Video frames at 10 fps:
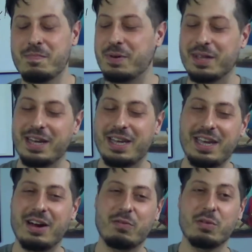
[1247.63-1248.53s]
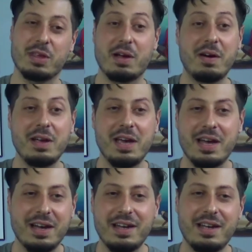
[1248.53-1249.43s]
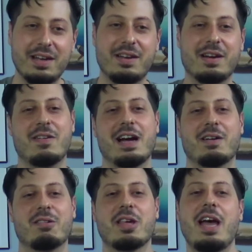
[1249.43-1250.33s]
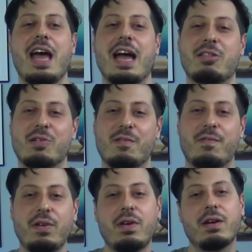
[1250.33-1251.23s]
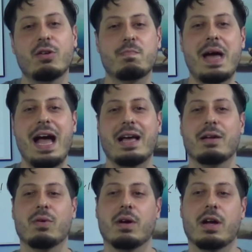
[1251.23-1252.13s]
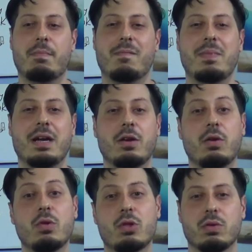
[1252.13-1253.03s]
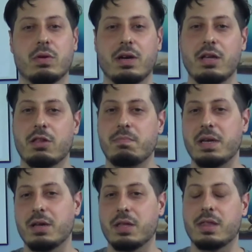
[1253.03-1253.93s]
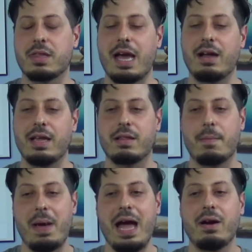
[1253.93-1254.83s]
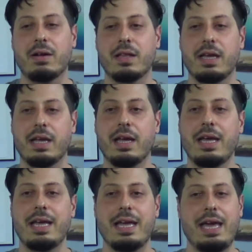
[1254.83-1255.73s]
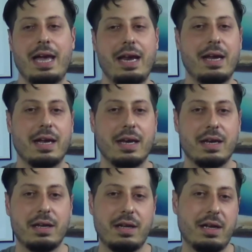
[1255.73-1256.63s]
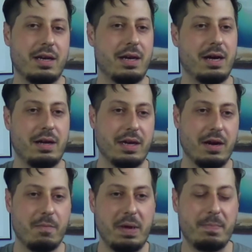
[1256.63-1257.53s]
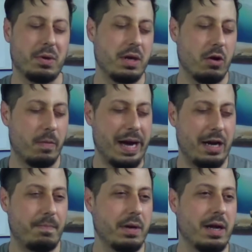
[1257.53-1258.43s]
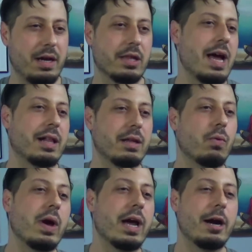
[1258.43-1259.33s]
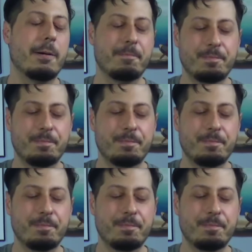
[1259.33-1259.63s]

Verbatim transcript: But like here, everyone's like, oh yeah, nutcrackers. And so a few years back, there were a couple big news stories because it apparently hidden, not, you know, people know about it, but not exactly where.